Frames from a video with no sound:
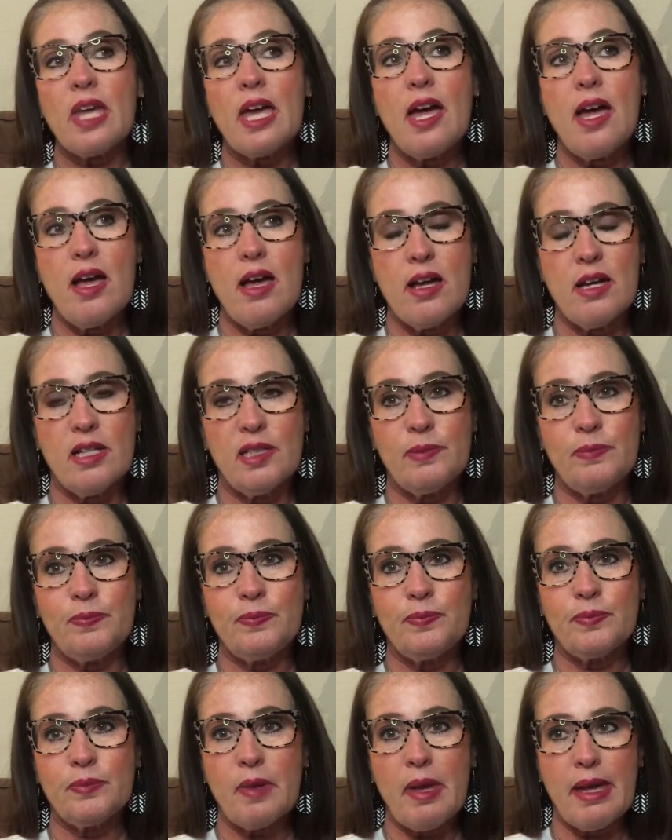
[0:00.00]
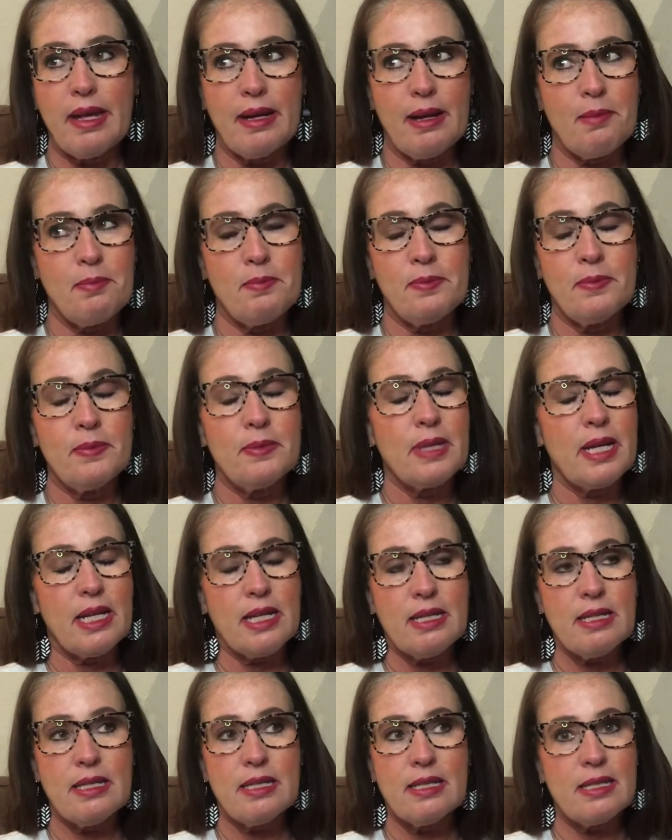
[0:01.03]
Um, and I'm going
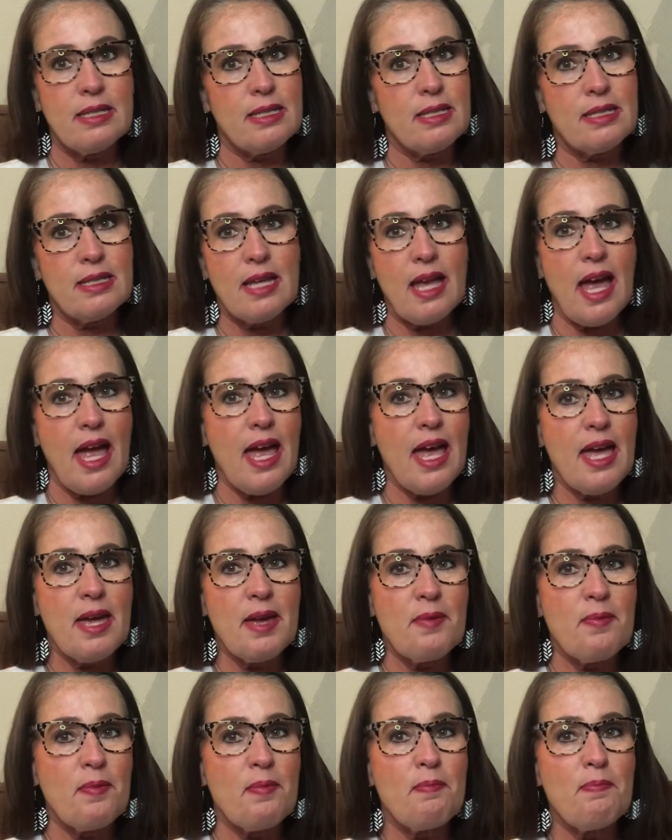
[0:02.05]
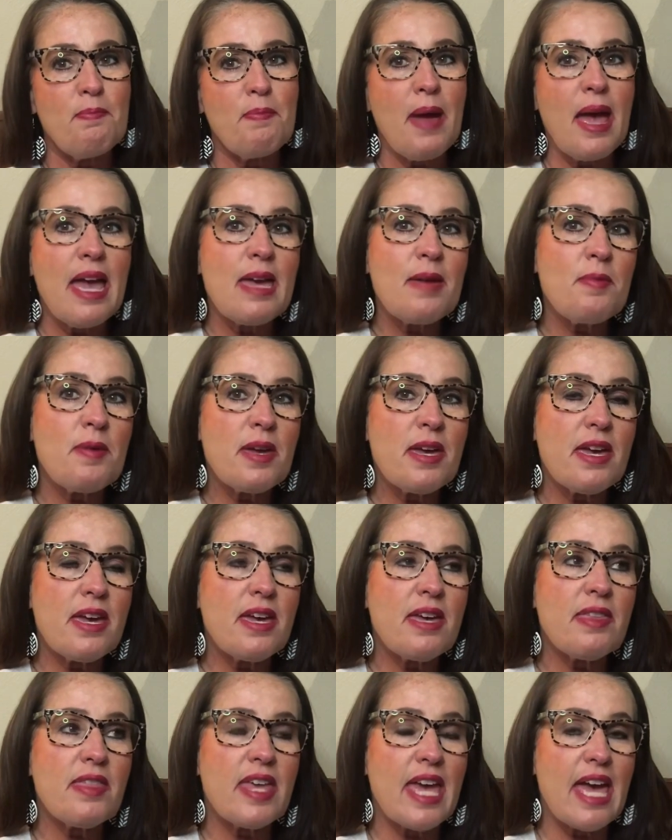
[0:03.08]
to say
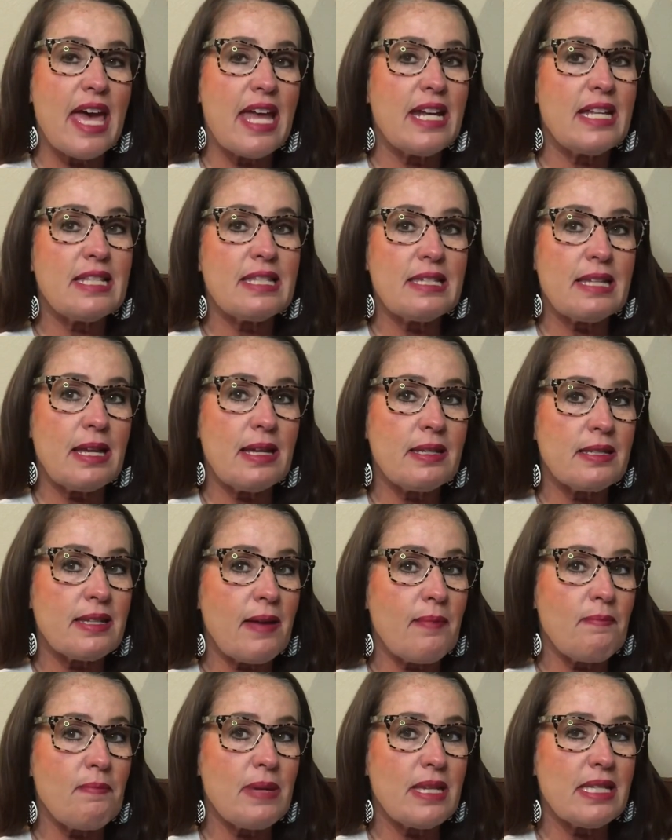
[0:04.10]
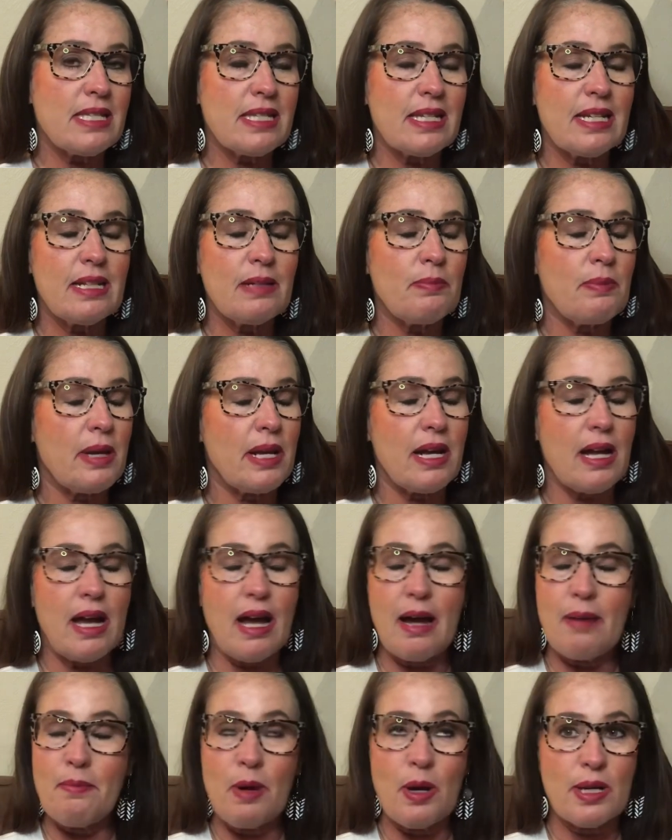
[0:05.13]
maybe the edit cells I'm missing, but
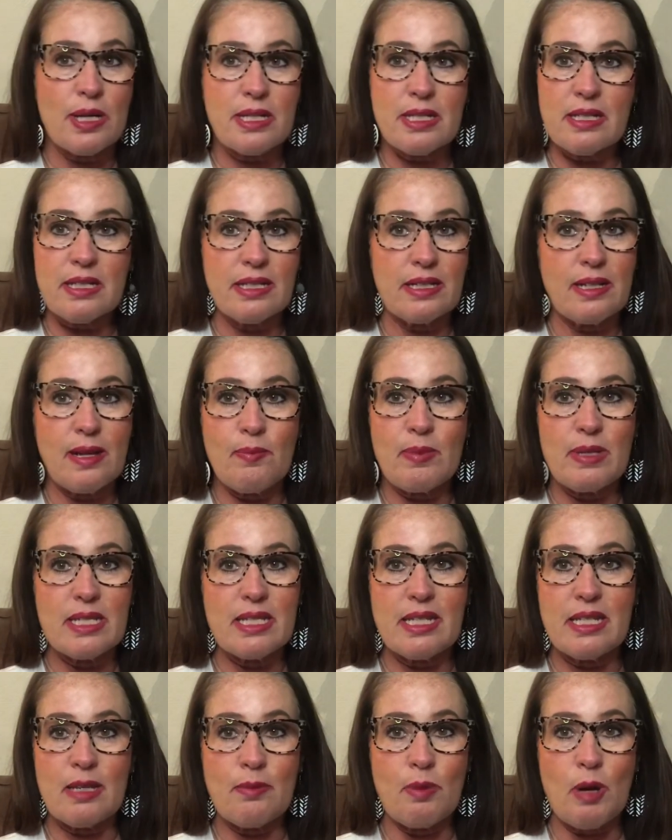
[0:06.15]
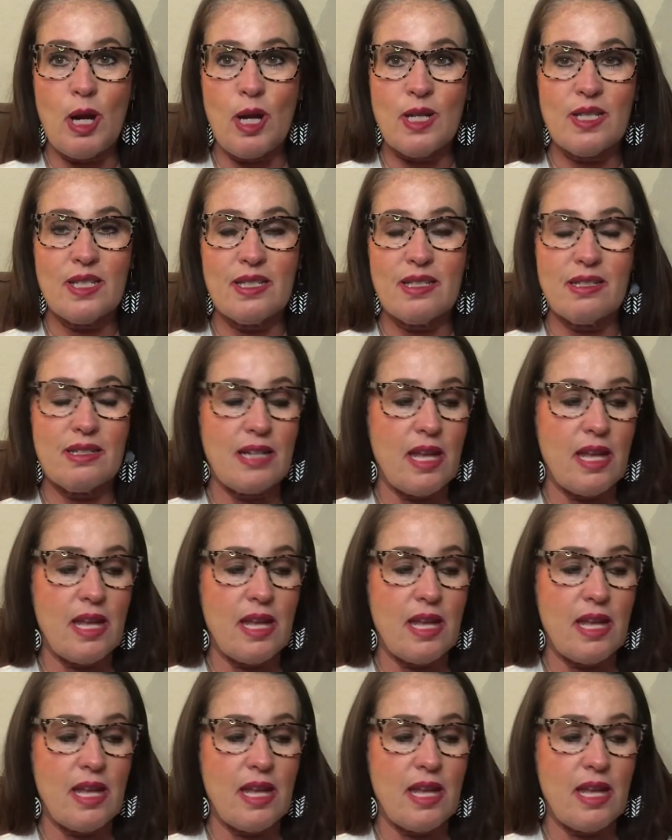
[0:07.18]
I'm honestly not missing the boxes.